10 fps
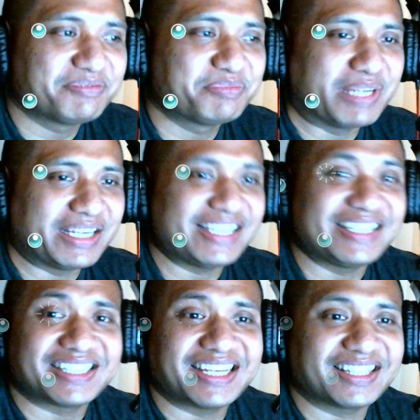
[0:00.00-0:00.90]
but
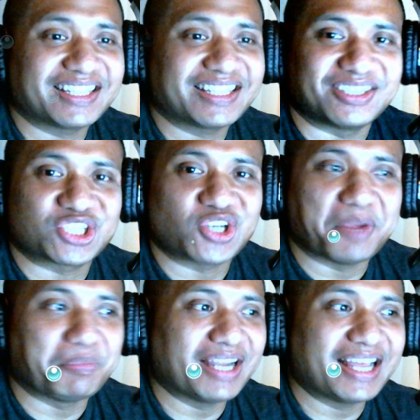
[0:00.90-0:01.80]
each hit could destroy a
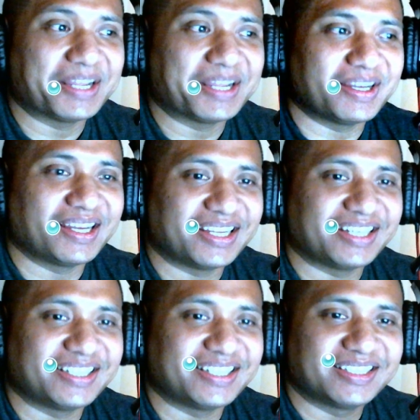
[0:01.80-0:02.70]
planet,
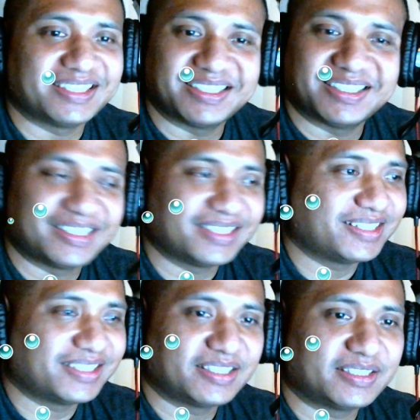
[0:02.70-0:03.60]
man.
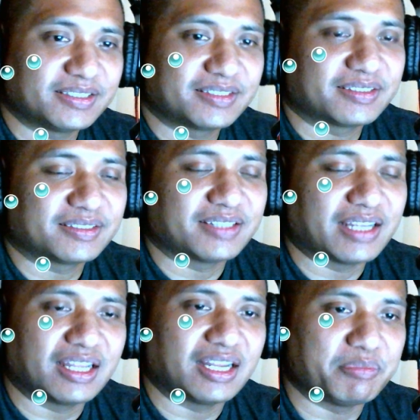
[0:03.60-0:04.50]

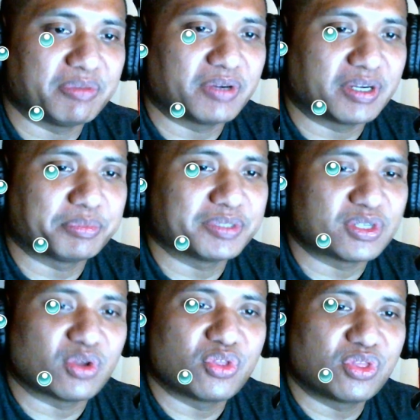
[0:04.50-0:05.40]
And then they went for so
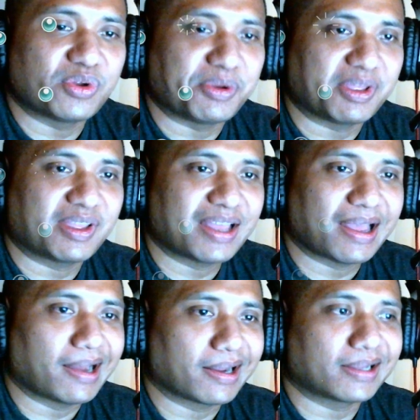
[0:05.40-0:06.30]

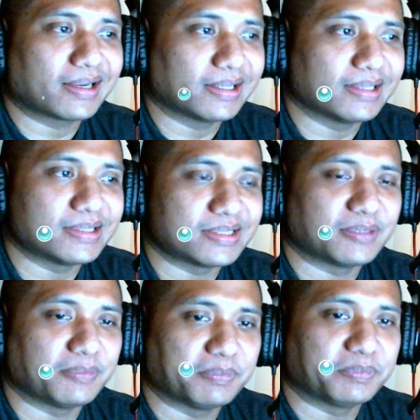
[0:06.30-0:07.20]
cataclysm.
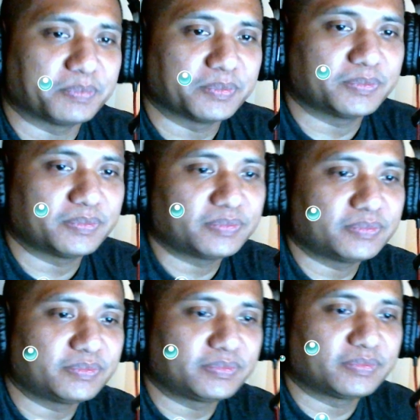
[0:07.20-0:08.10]

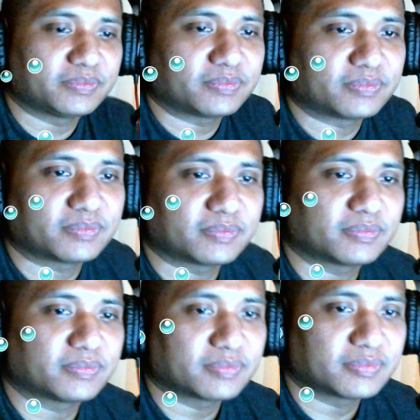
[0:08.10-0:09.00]

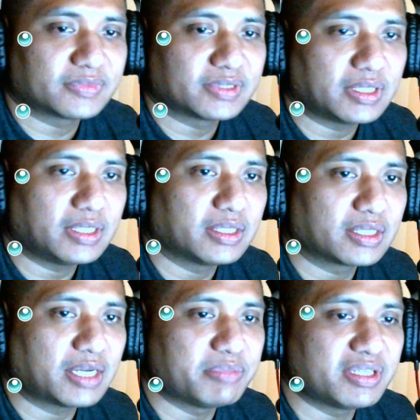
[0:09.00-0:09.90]

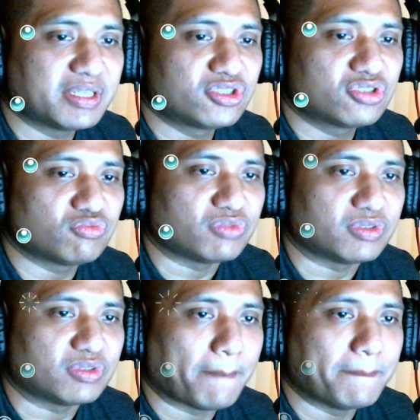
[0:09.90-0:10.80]
Coming
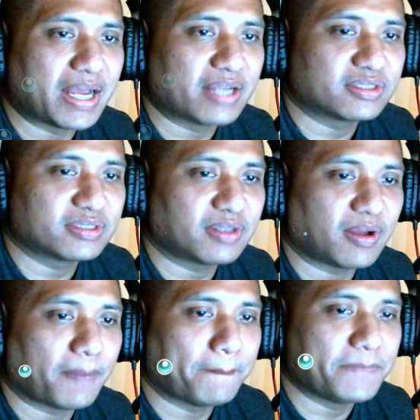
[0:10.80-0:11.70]
soon,
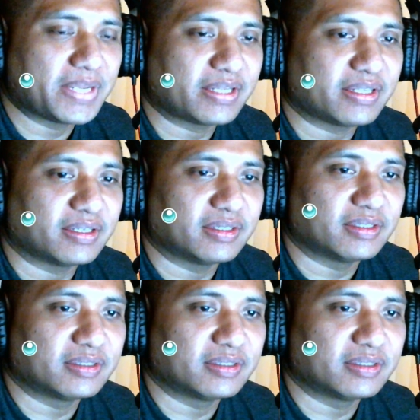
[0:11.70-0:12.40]
MaStar Media.